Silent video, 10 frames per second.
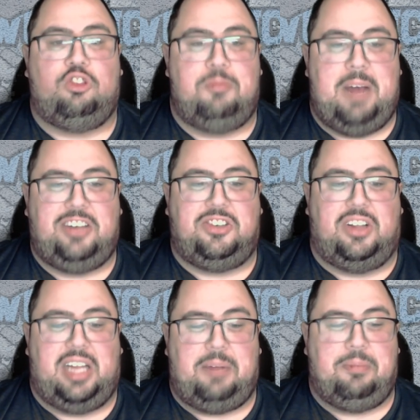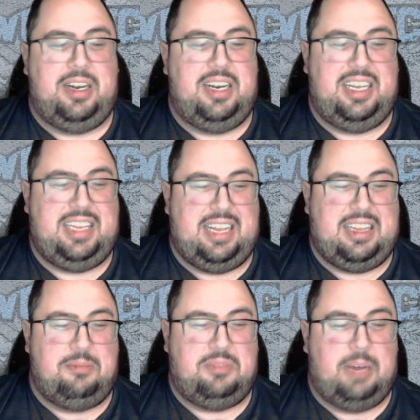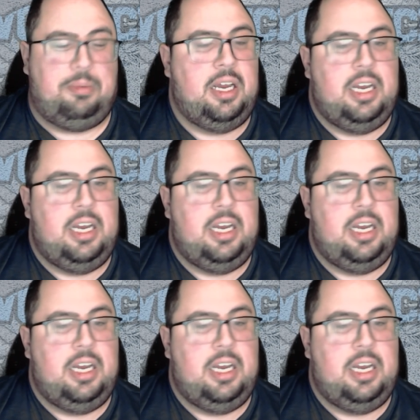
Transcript: smash the like button, hit that thumbs up.